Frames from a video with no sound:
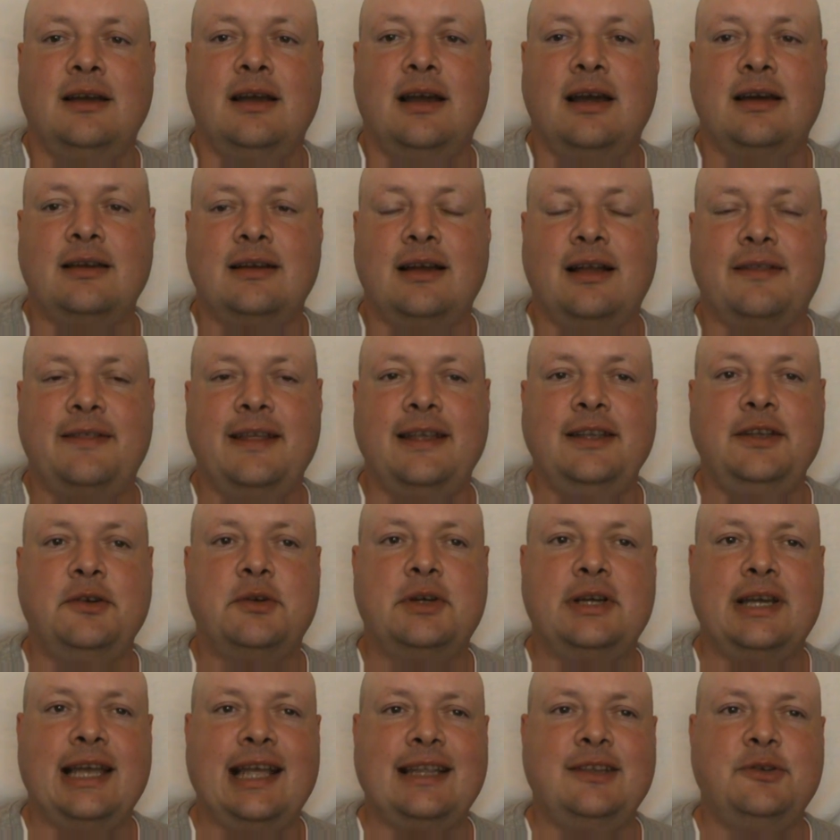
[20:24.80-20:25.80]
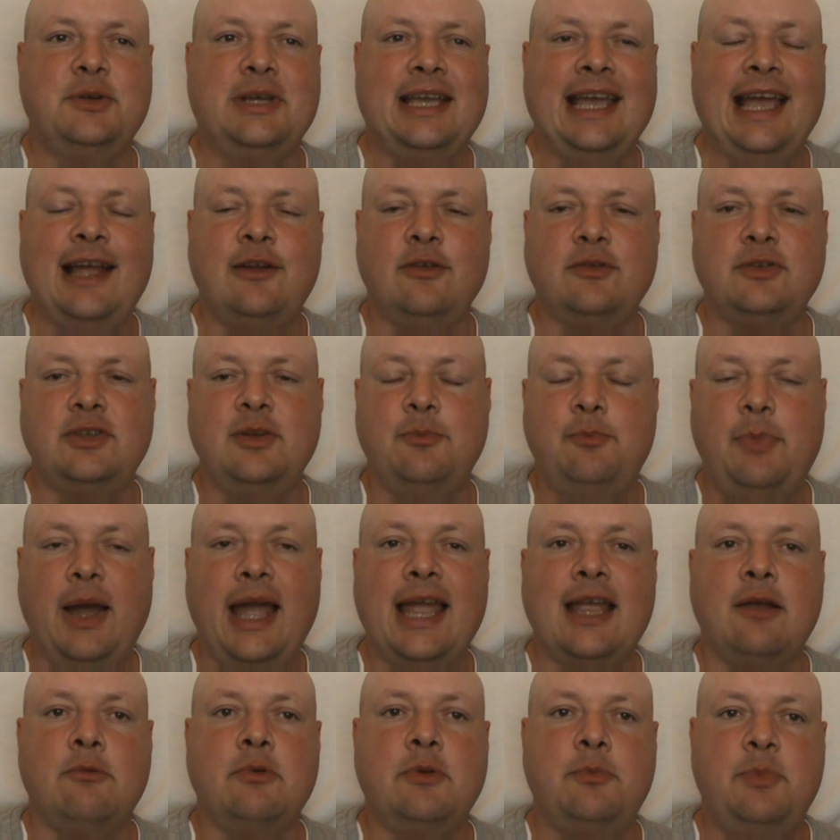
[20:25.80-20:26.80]
And I think you cannot
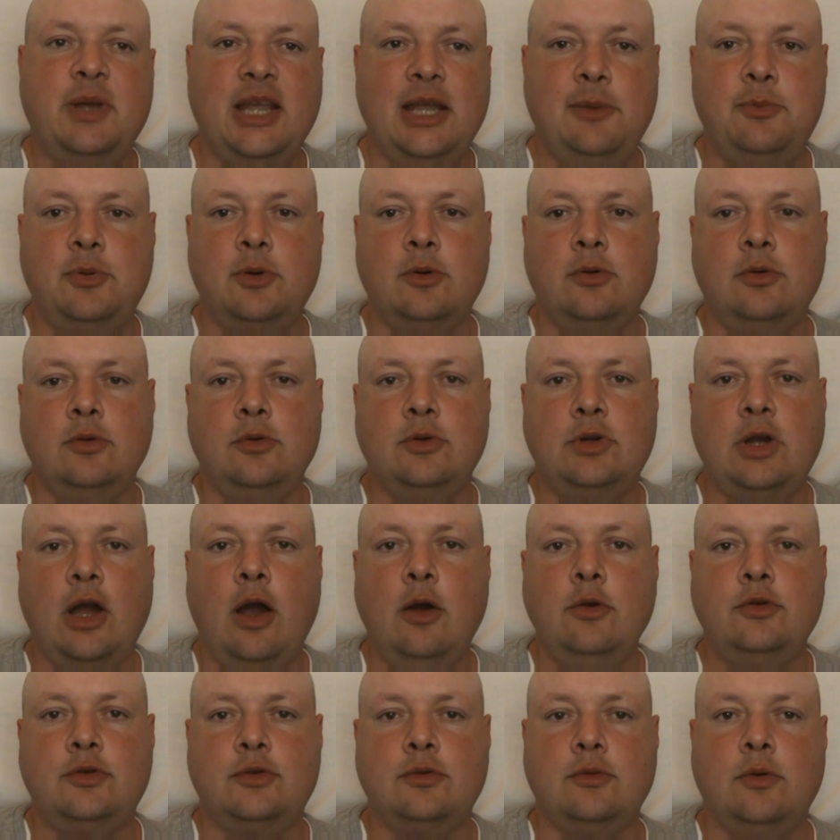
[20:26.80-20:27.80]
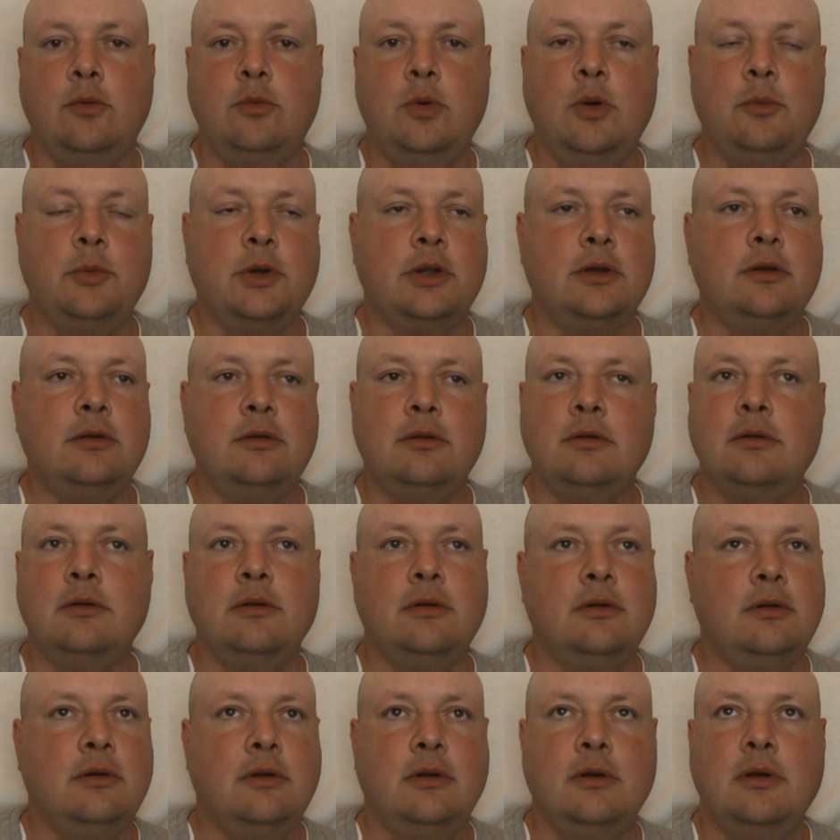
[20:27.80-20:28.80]
debate with people who go to a woman
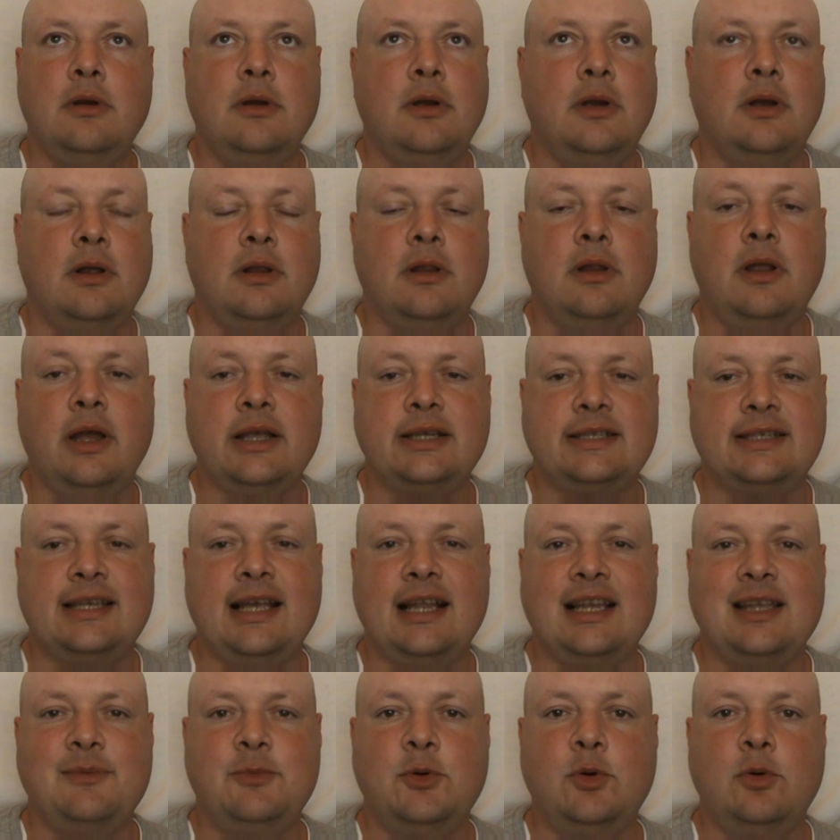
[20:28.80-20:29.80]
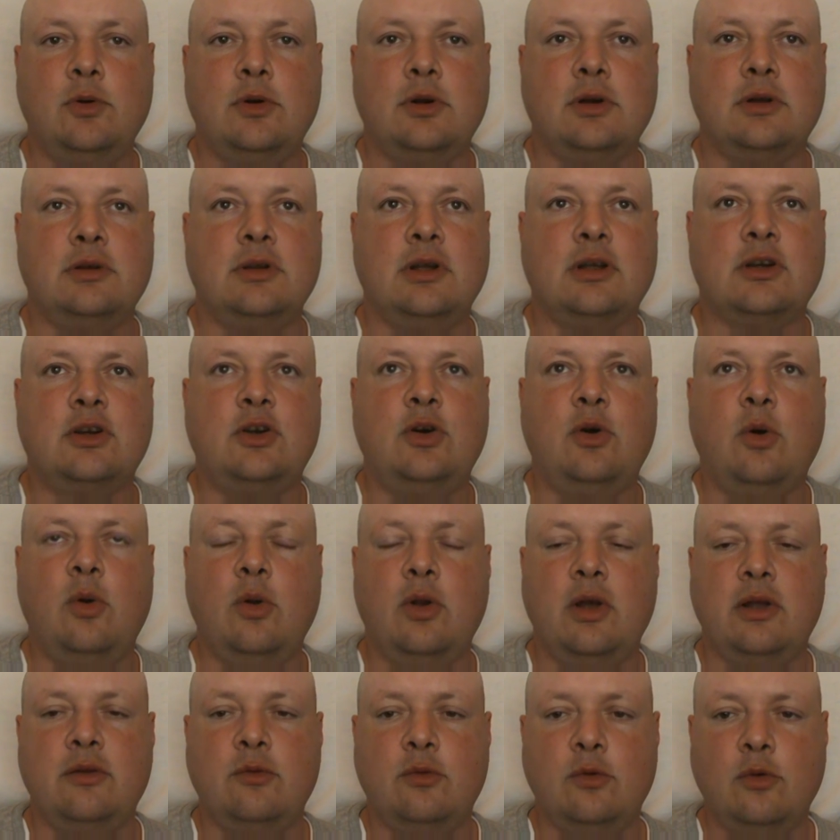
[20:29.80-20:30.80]
like Sally Morgan and
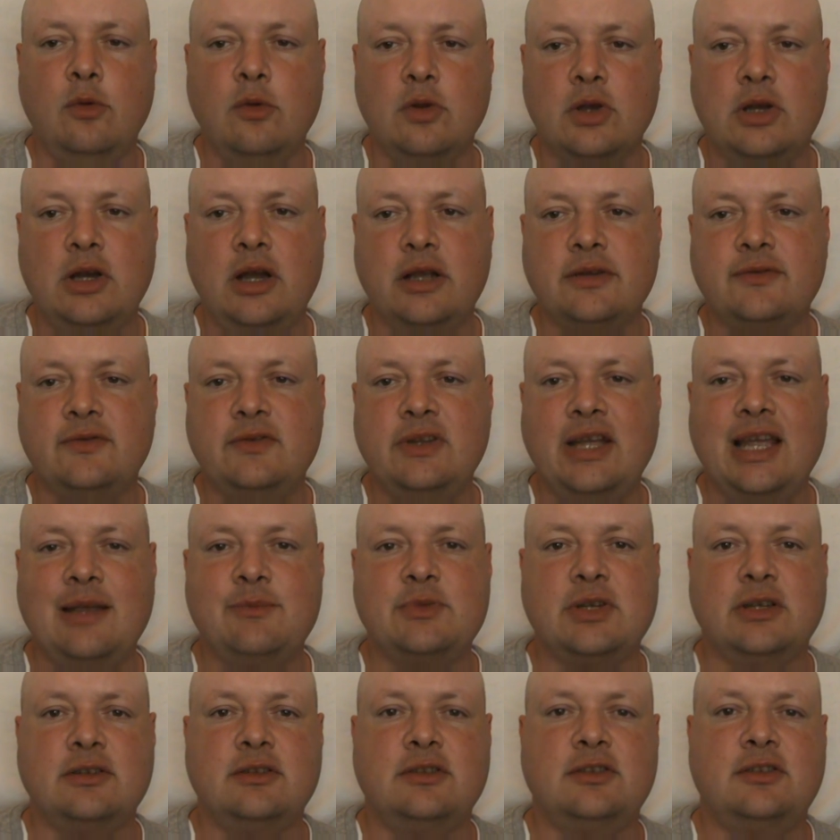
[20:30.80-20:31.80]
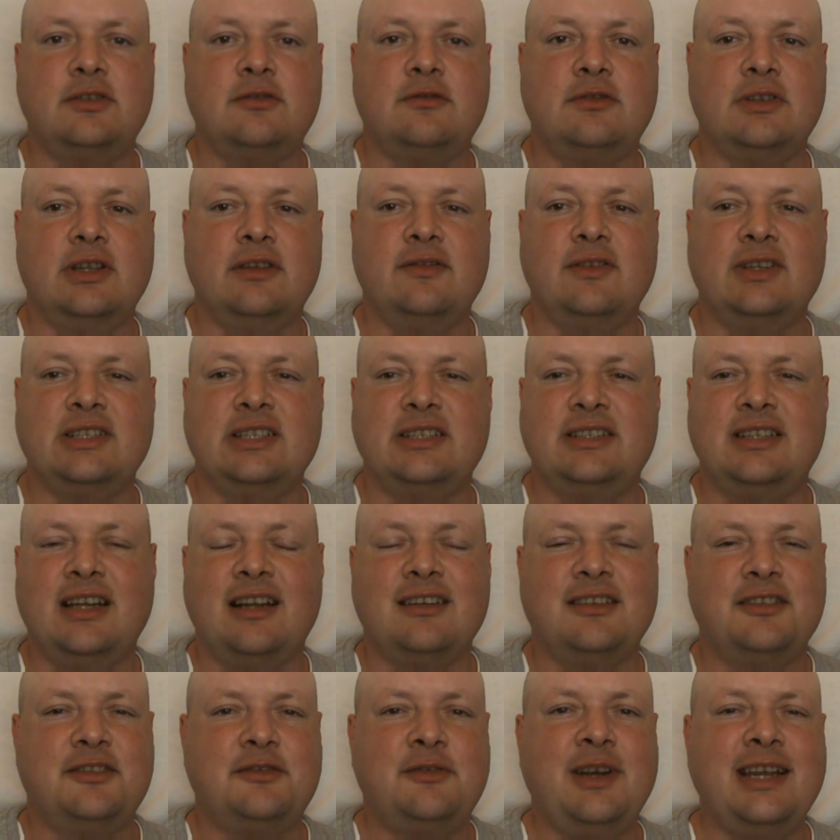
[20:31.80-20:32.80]
call her all kinds of names under the
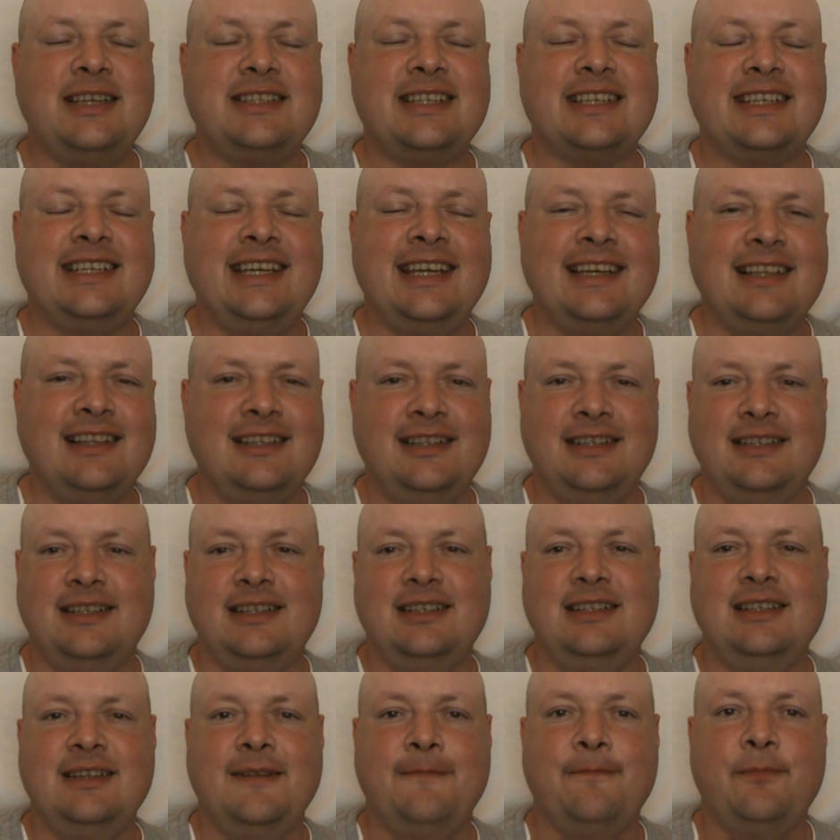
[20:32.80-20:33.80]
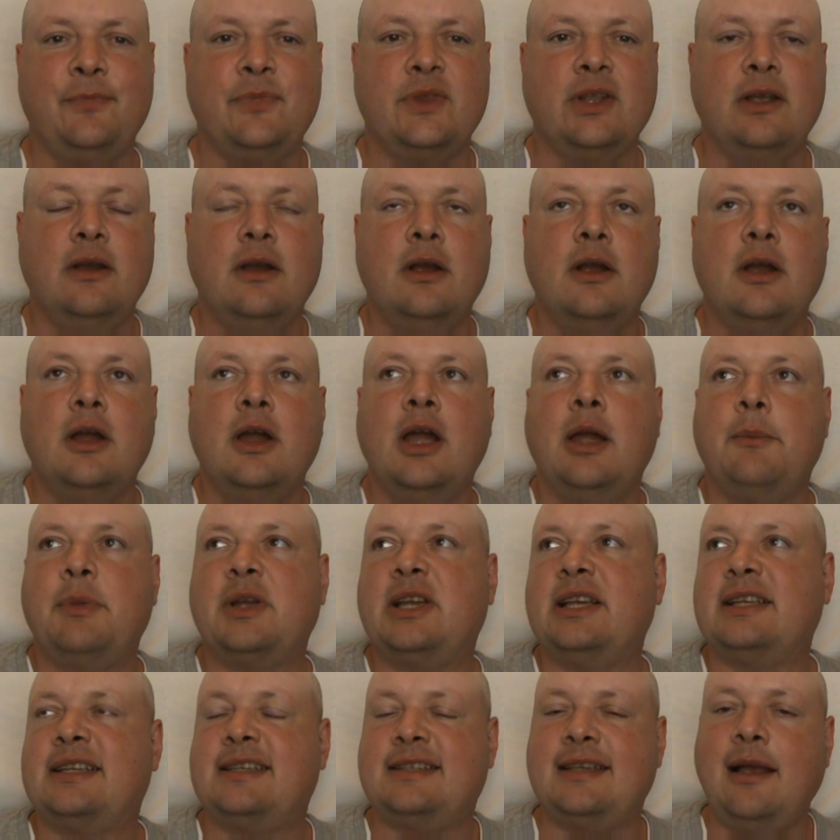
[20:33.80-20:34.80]
sun and threaten to kill her
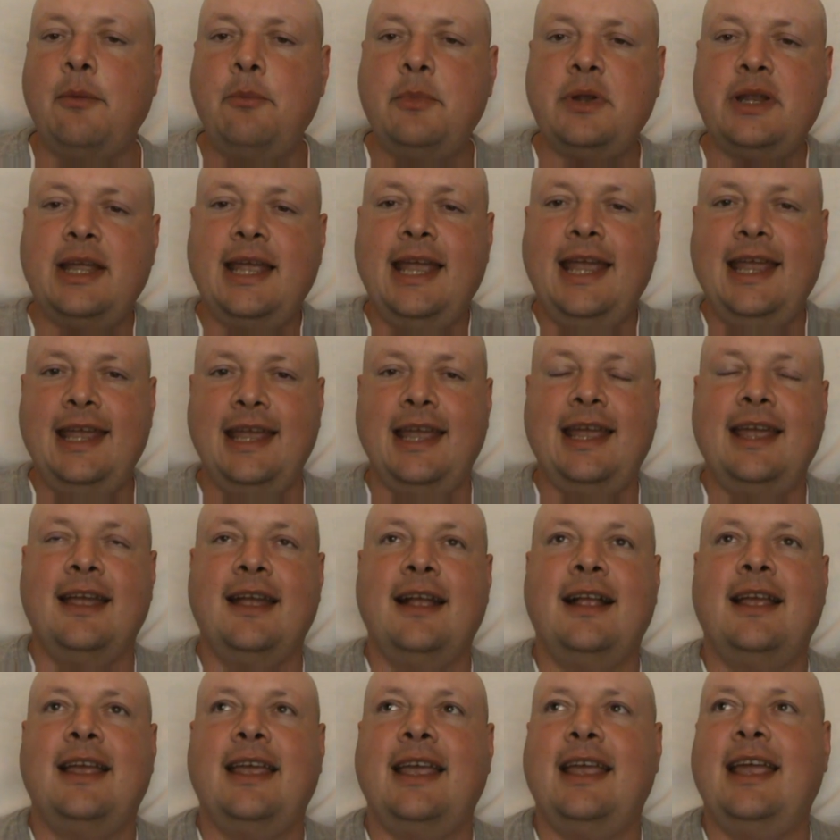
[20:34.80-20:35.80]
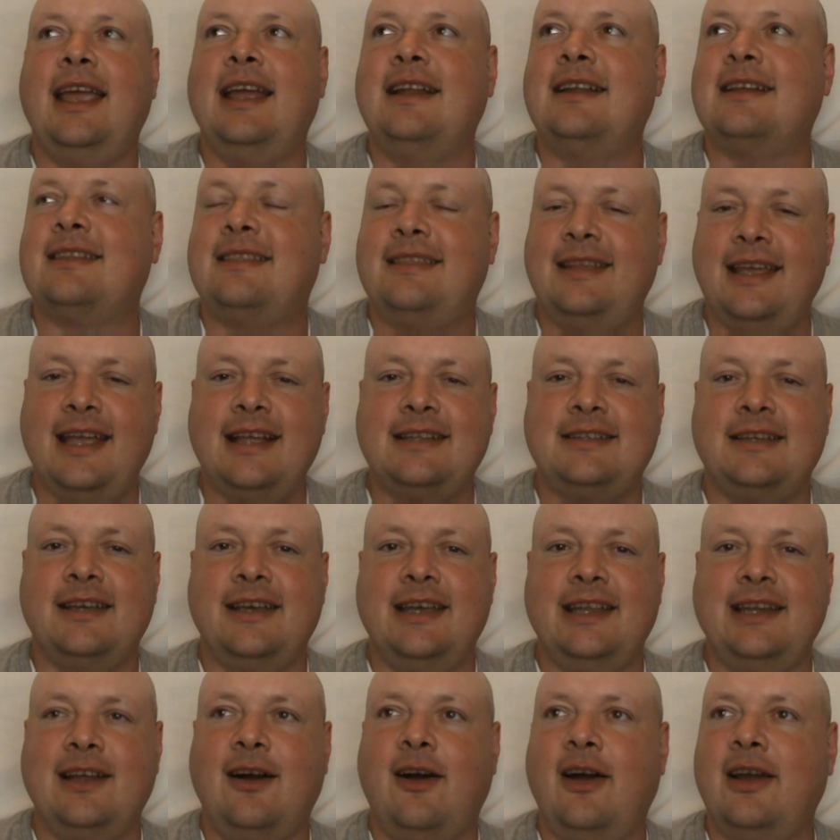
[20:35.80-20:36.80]
because somebody in a theatre
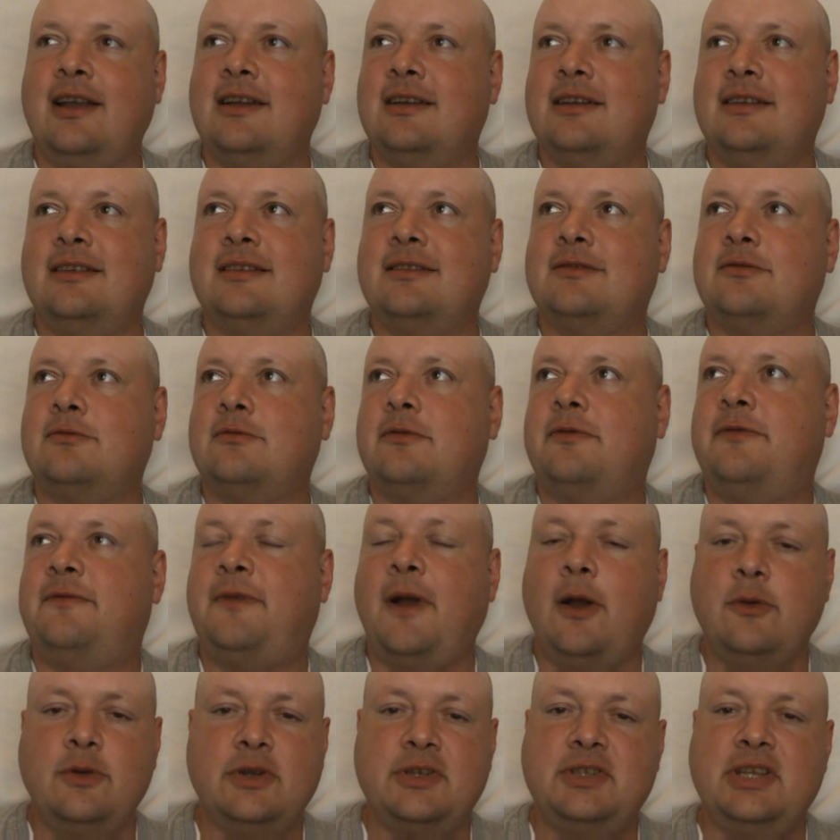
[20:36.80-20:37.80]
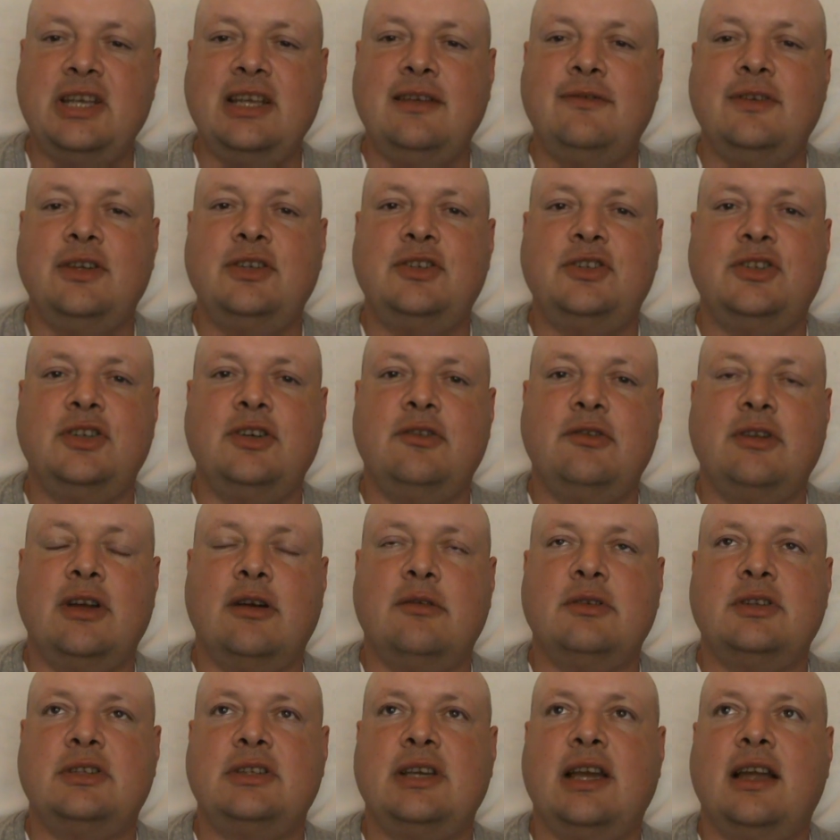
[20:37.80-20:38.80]
in Ireland phoned a TV
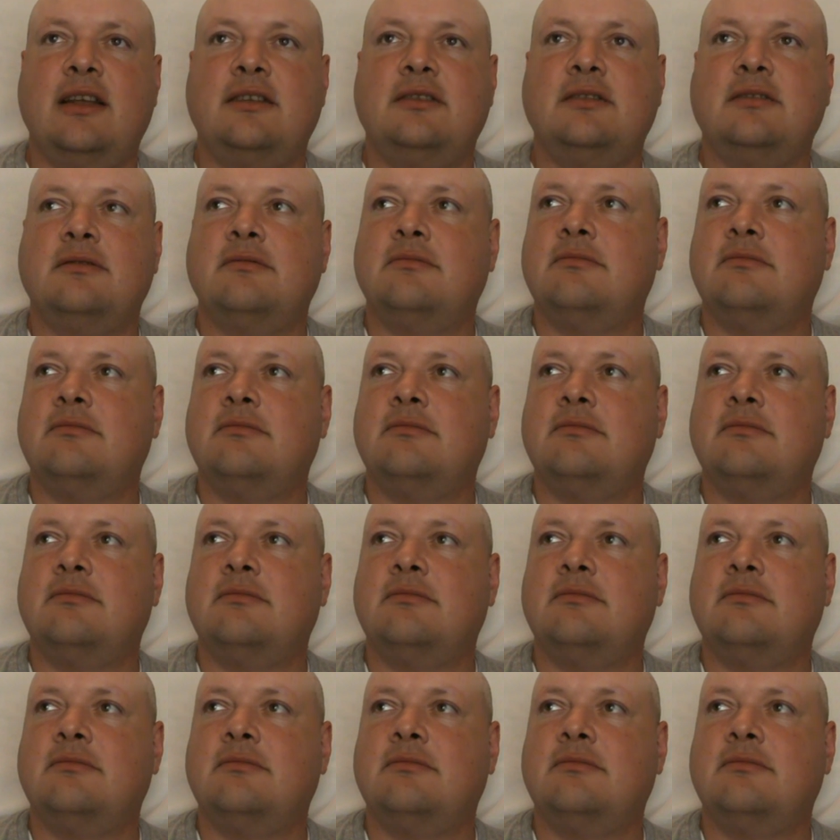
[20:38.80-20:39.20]
studio and said,